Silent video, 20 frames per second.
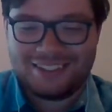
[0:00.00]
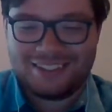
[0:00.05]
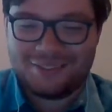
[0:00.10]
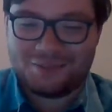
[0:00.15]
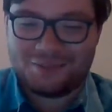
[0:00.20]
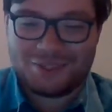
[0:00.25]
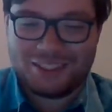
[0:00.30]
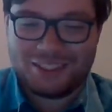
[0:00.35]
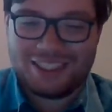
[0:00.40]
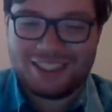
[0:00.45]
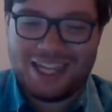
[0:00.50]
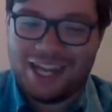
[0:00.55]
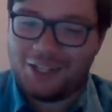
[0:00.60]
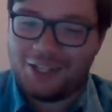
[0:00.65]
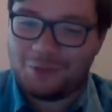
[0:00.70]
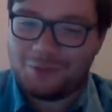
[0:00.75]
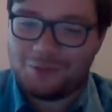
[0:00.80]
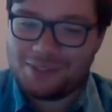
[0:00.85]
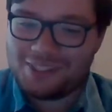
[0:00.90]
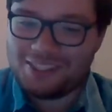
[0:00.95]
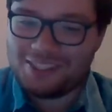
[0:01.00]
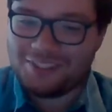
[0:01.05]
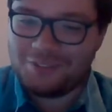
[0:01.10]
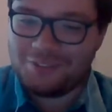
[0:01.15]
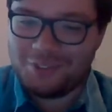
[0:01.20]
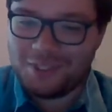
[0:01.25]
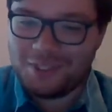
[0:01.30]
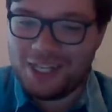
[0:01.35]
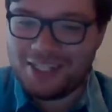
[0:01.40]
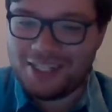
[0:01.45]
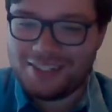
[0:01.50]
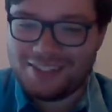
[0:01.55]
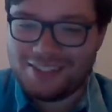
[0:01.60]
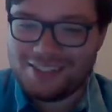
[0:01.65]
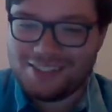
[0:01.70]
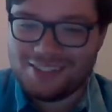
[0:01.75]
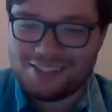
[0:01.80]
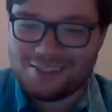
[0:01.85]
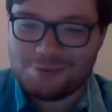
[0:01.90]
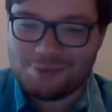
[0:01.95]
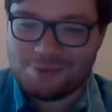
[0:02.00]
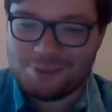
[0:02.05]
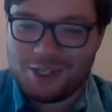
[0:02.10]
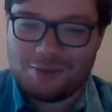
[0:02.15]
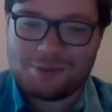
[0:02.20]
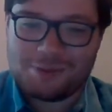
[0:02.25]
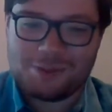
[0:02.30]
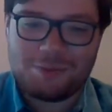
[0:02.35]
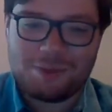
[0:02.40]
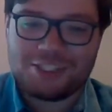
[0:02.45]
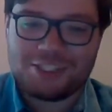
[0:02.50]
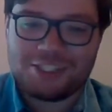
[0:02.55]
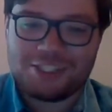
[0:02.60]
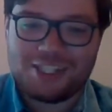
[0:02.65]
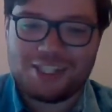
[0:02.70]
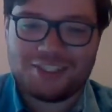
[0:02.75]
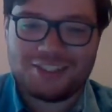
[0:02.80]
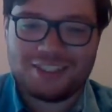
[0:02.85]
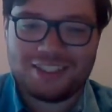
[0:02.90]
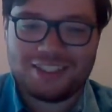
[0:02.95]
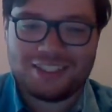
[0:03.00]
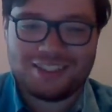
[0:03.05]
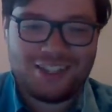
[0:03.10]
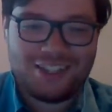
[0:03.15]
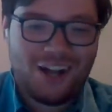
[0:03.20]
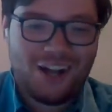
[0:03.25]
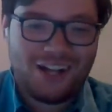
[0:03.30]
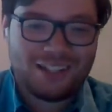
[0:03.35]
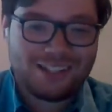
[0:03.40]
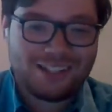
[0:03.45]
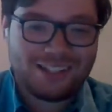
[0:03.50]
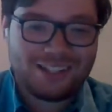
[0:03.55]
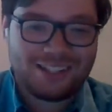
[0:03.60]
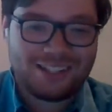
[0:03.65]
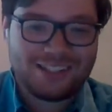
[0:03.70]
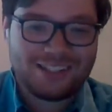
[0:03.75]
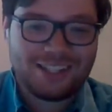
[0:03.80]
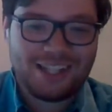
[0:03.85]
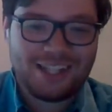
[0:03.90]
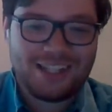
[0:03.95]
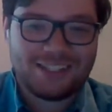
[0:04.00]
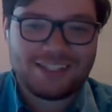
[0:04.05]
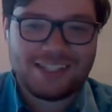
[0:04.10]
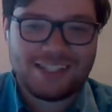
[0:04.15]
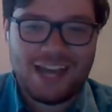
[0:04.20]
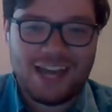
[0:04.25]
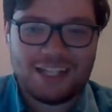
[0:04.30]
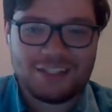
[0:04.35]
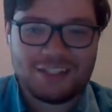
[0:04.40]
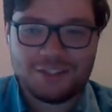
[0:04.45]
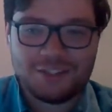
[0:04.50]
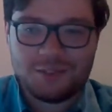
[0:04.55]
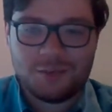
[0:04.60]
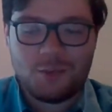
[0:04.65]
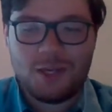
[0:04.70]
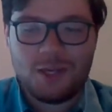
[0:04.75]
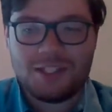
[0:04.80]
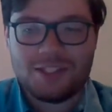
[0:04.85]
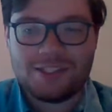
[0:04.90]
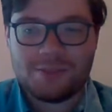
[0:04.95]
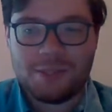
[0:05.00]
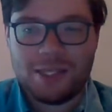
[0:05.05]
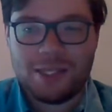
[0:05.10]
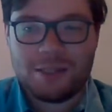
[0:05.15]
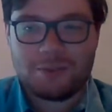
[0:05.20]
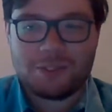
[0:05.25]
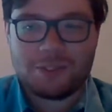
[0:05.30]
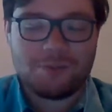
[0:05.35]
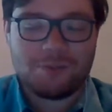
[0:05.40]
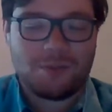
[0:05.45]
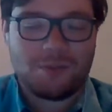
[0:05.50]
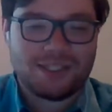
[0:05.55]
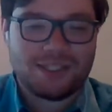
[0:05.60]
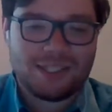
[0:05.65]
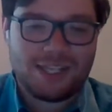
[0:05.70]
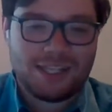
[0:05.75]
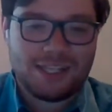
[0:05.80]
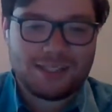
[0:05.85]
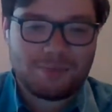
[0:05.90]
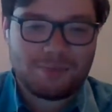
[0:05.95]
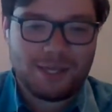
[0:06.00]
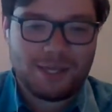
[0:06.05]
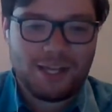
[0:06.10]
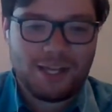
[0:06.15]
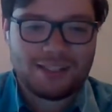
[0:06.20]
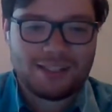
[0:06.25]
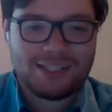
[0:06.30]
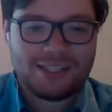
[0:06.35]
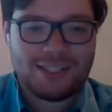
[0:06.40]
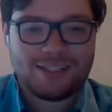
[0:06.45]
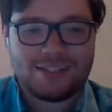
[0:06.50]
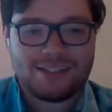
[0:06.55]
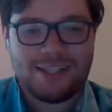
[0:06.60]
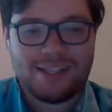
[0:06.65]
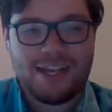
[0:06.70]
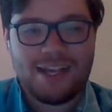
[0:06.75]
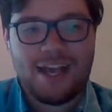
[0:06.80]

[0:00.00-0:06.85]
really helps if you guys subscribe to my channel. It honestly does. I do want to be able to monetize my content.